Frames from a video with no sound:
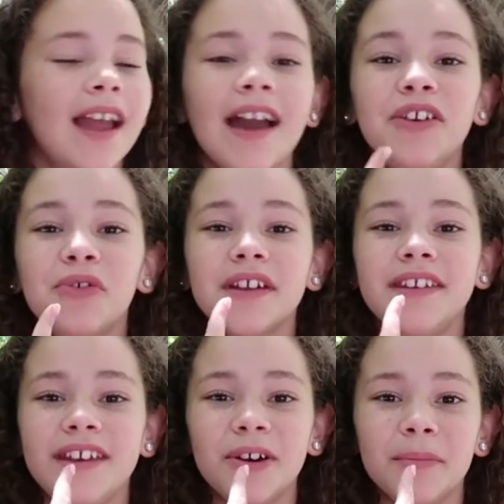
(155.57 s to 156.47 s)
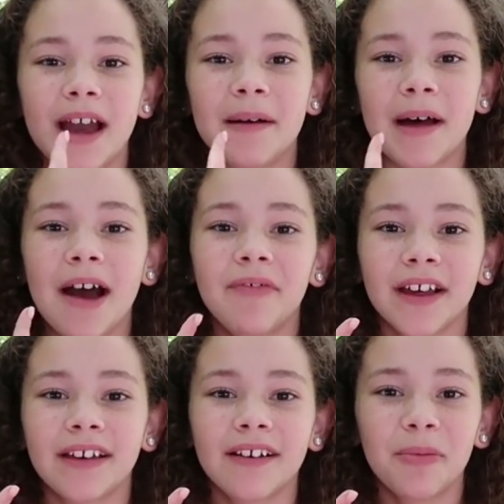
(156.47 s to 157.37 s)
and you can hear me, I have
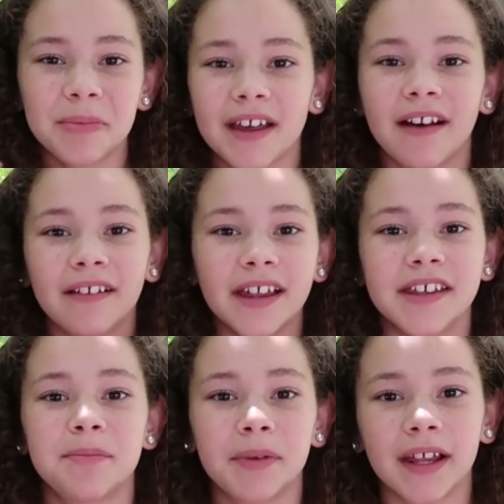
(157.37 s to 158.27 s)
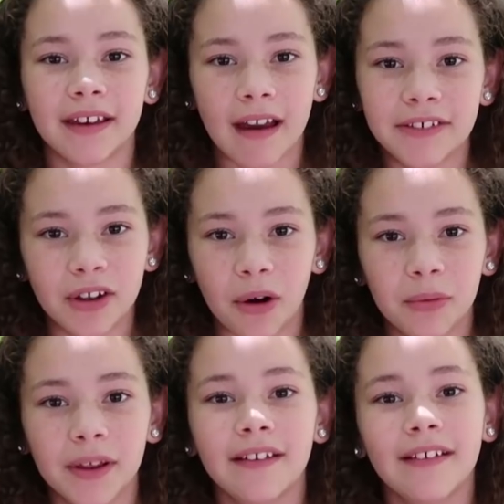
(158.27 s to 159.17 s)
like almost like a lisp, but like I
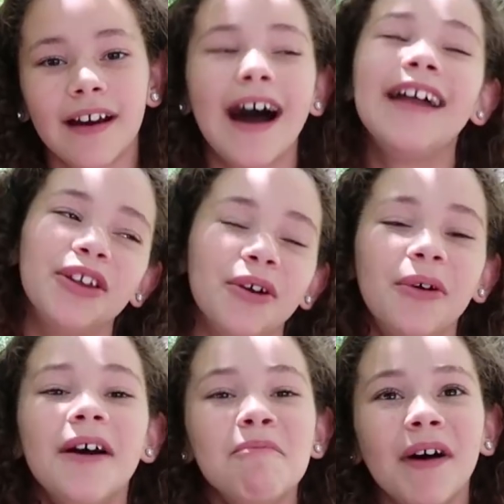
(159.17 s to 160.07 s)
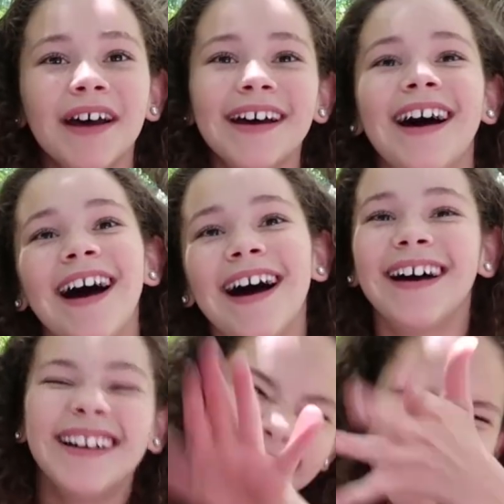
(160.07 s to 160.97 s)
don't, like I do, but
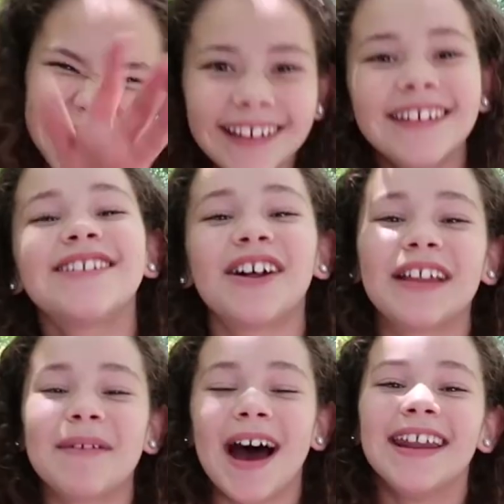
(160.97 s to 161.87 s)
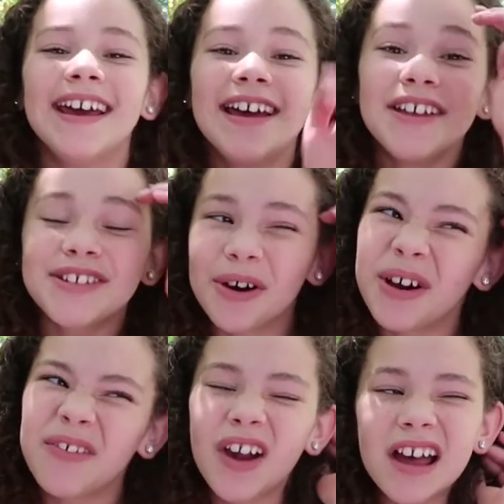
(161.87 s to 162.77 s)
it's not that bad. So
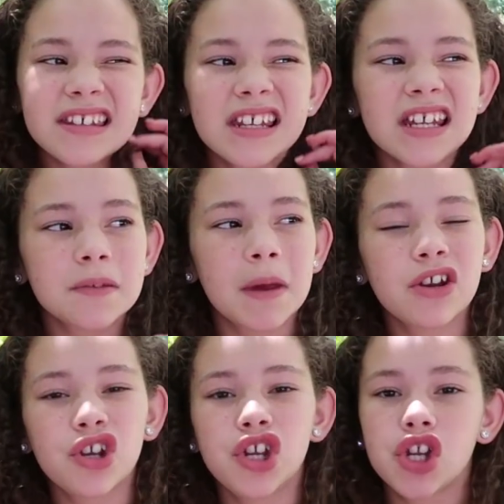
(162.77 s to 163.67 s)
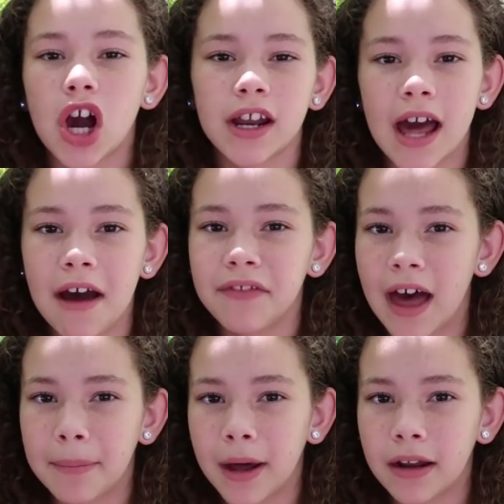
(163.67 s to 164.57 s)
if you guys get an expander, you're not gonna have
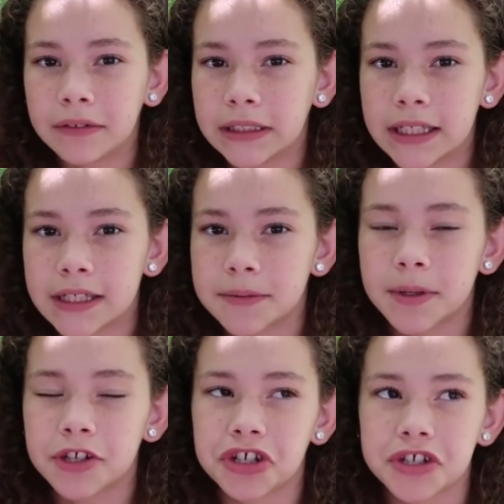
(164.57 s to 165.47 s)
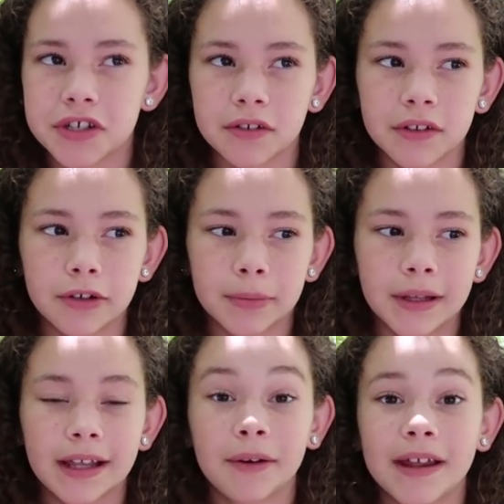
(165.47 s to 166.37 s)
that bad of a lisp. It's just a little
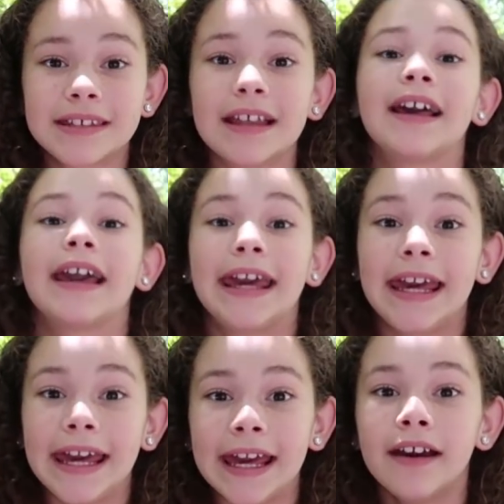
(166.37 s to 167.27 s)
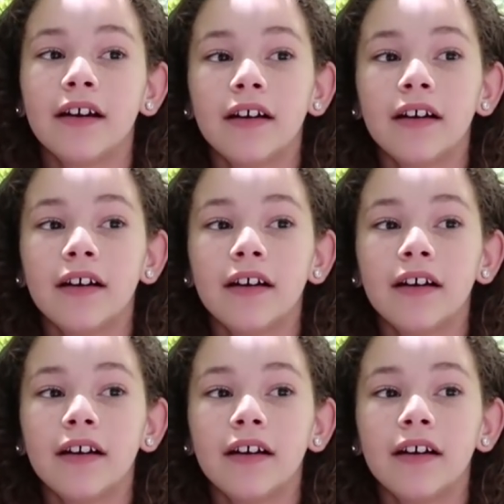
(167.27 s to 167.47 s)
bit like when I say like a key,